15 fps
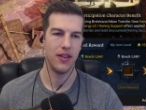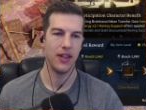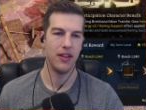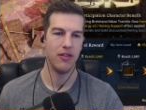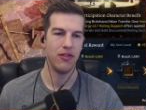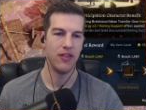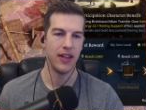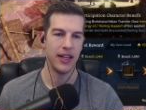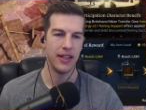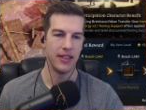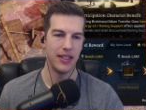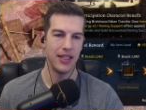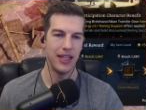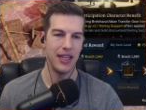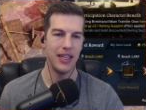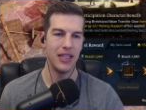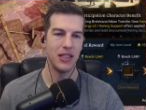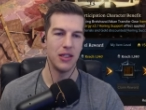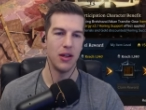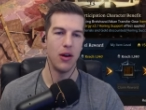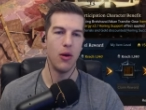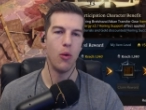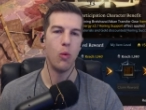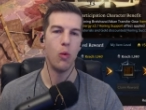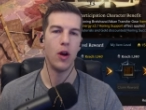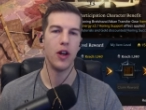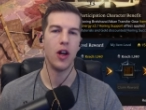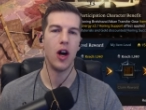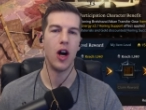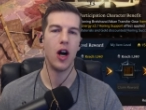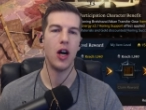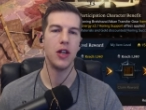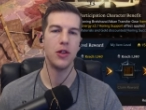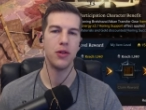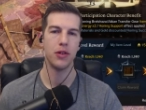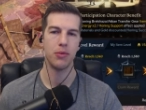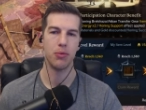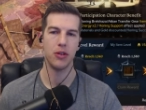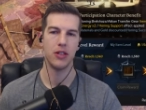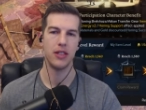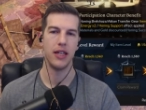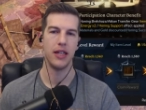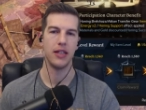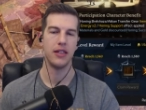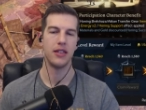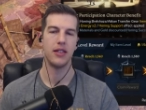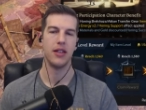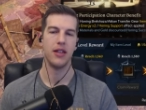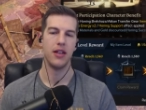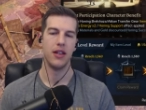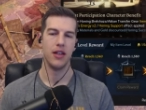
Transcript: event is 100%